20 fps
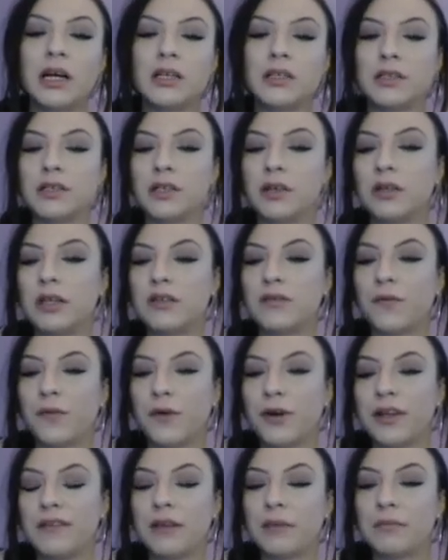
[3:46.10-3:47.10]
So let's, for
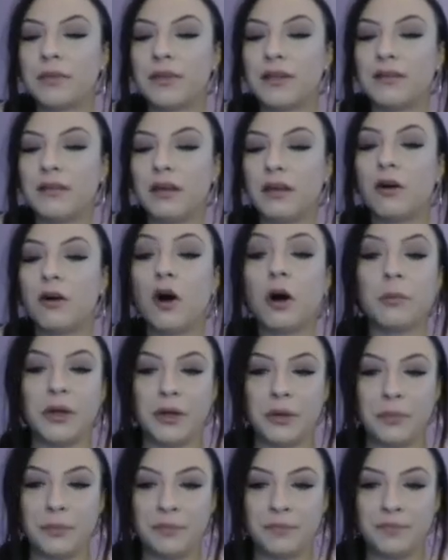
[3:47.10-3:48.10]
example, see
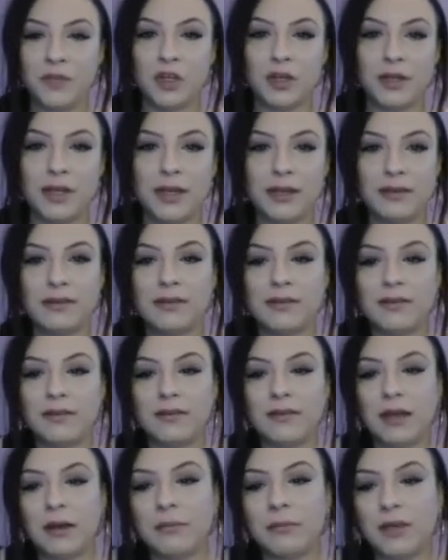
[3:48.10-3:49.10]
kommen. Okay, the
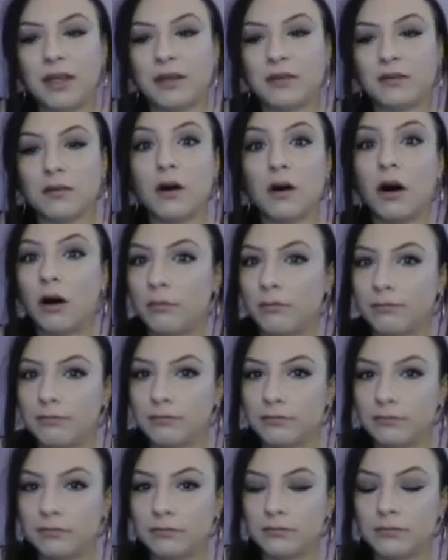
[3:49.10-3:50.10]
stem is kom,
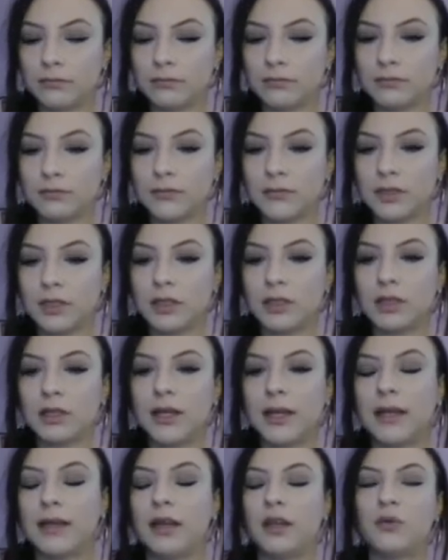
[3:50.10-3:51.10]

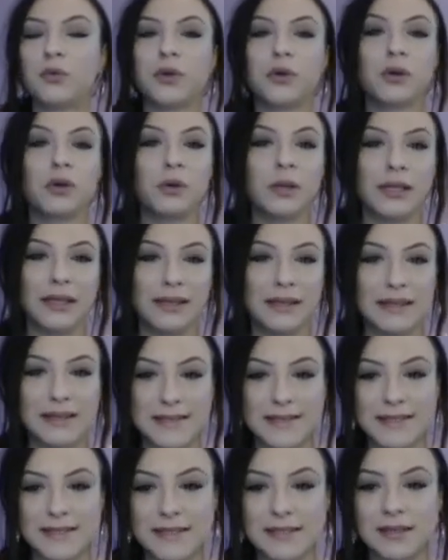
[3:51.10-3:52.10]
and it would go like
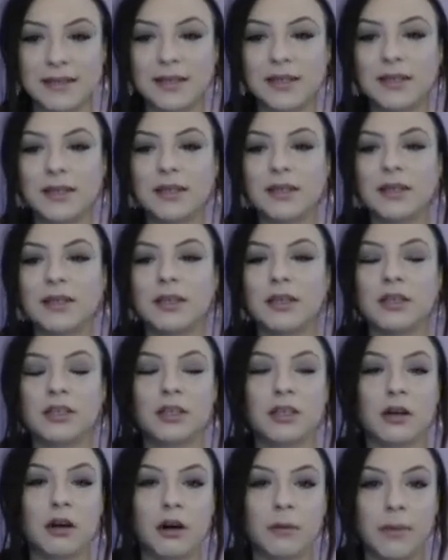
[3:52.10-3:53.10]
this.
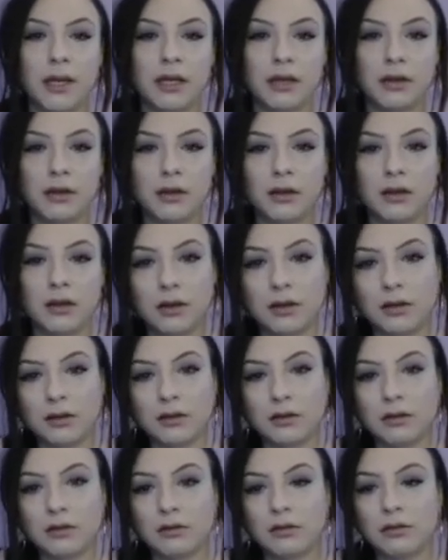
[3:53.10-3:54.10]
Ich komme,
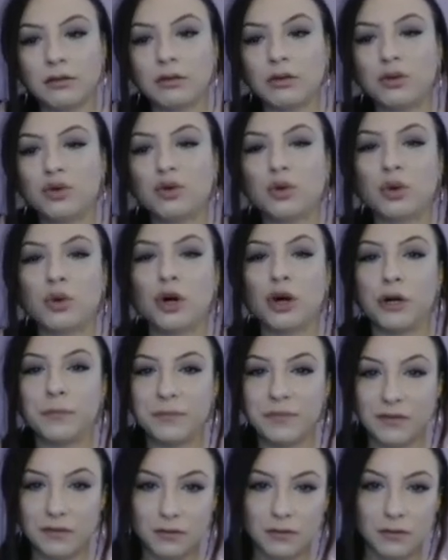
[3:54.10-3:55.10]
du
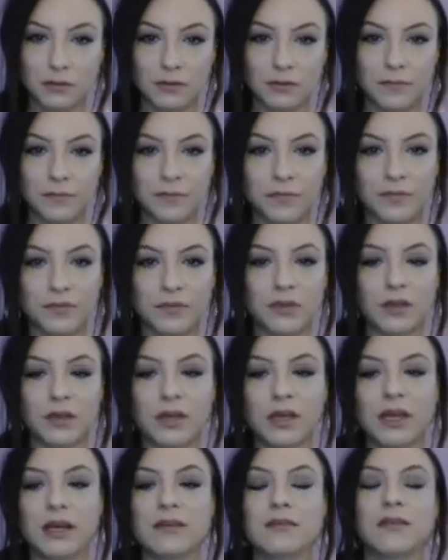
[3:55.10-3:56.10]
kommst,
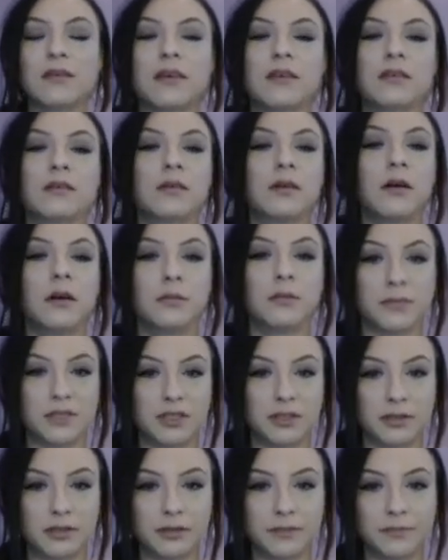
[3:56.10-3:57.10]
er, sie, es
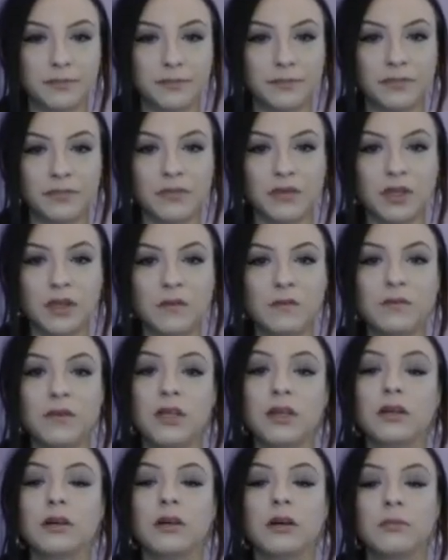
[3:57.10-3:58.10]
kommt.
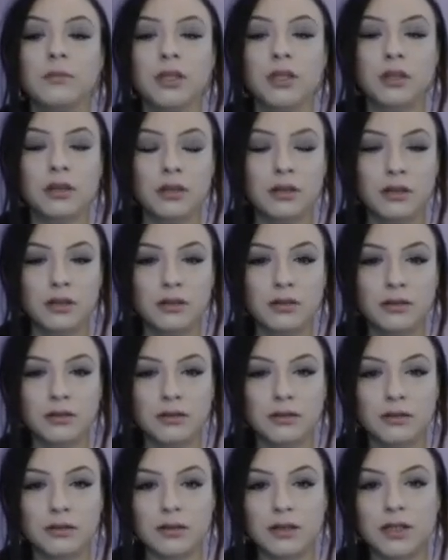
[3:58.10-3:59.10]
Wir kommen,
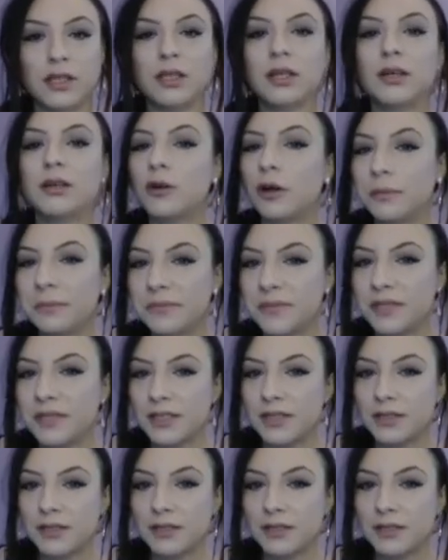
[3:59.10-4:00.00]
ihr kommt,